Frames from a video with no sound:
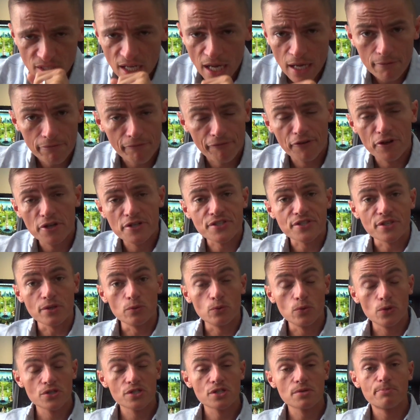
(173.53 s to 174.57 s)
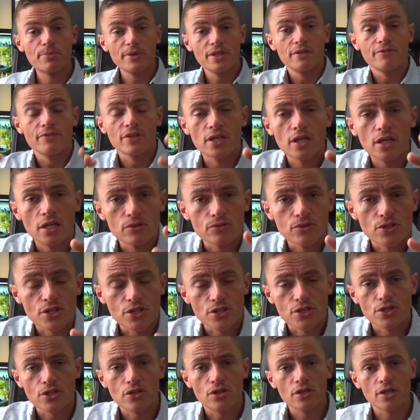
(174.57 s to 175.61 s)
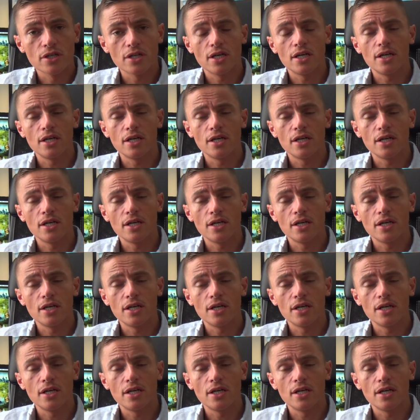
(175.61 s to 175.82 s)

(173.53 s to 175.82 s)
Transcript: At first, it was a bit of a culture shock.